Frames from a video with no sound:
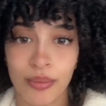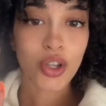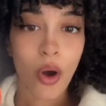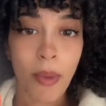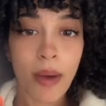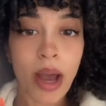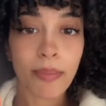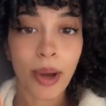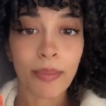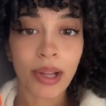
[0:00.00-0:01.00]
So I'm on my
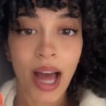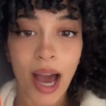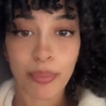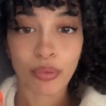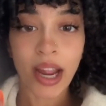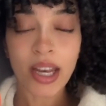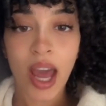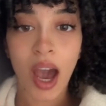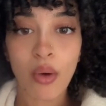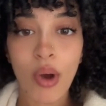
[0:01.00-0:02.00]
Bumble app right
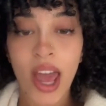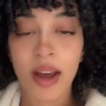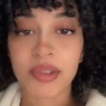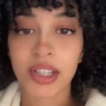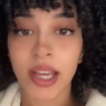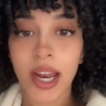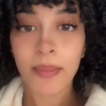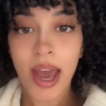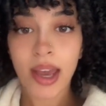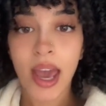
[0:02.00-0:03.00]
now, and I'm deleting
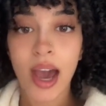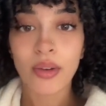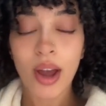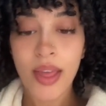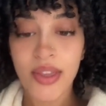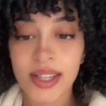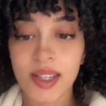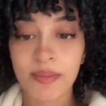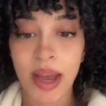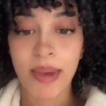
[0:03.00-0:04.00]
my account, and this
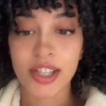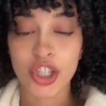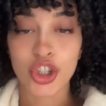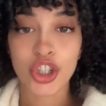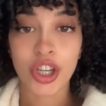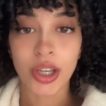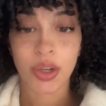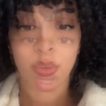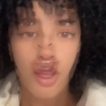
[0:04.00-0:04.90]
is my message to you.